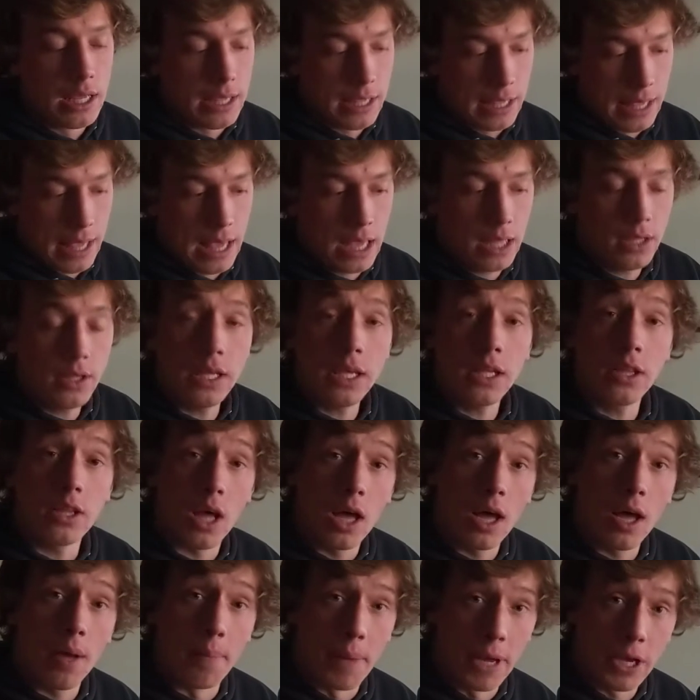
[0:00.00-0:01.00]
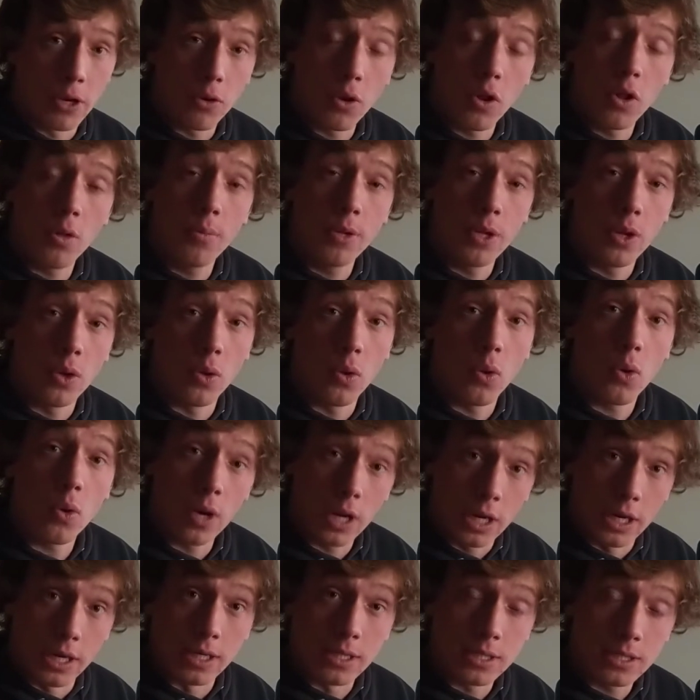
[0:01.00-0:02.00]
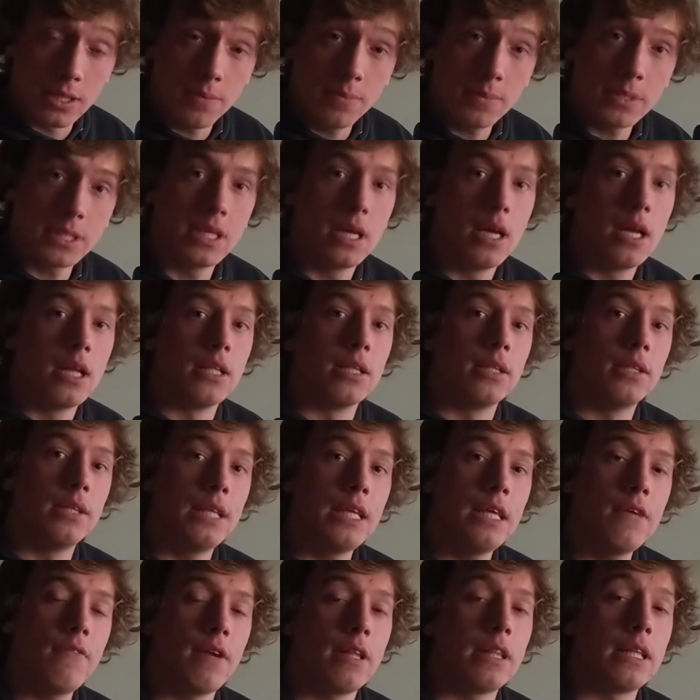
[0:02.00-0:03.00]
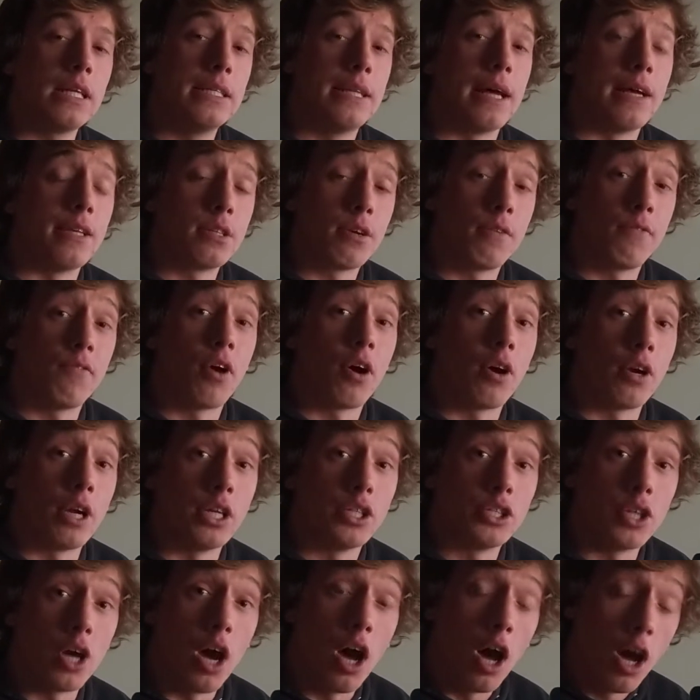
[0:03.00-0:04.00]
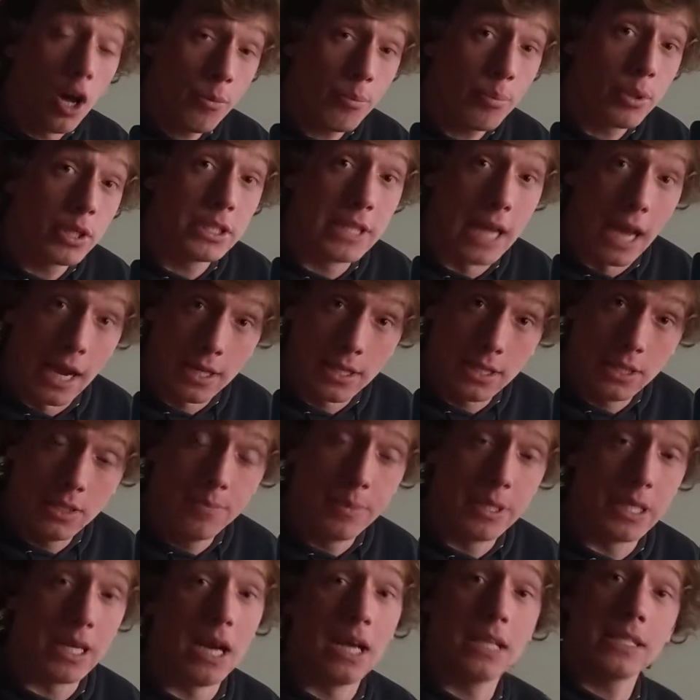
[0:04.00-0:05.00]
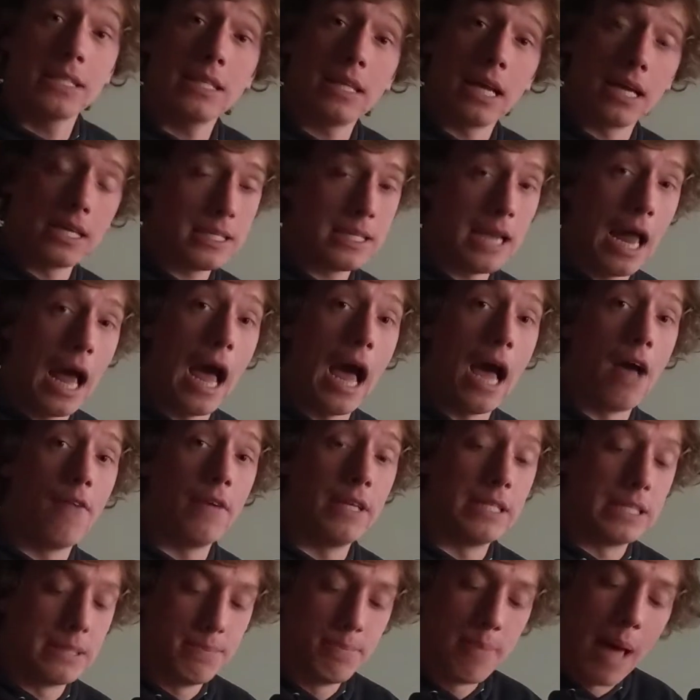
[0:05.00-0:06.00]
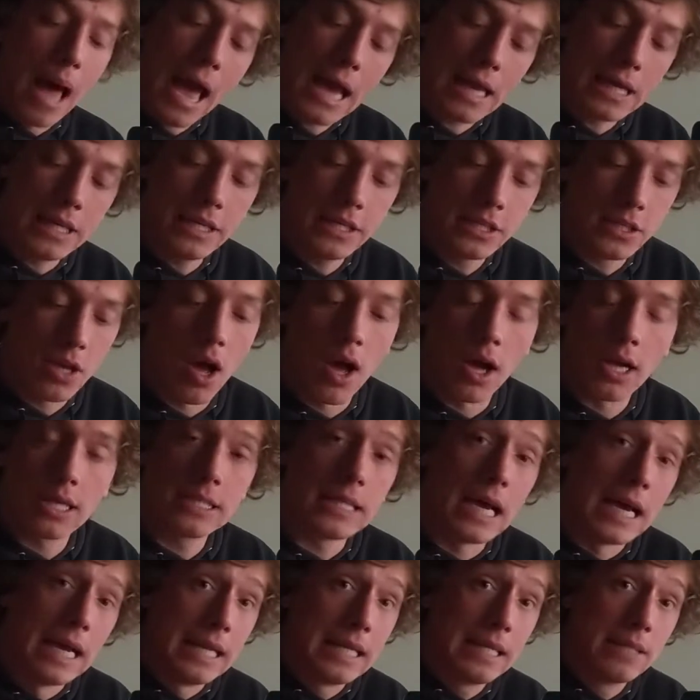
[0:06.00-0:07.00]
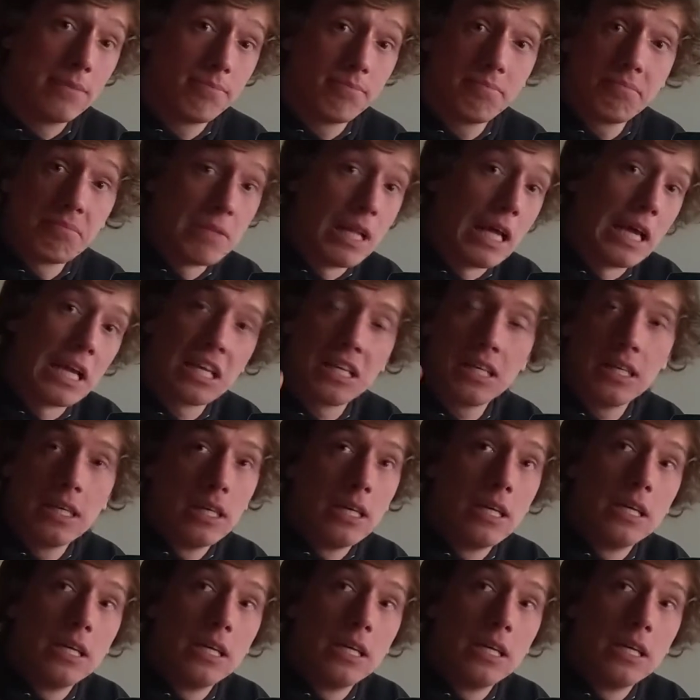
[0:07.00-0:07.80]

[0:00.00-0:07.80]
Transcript: killing the microbial organisms, leaving the desert varnish unprotected because it doesn't have its manganese oxide like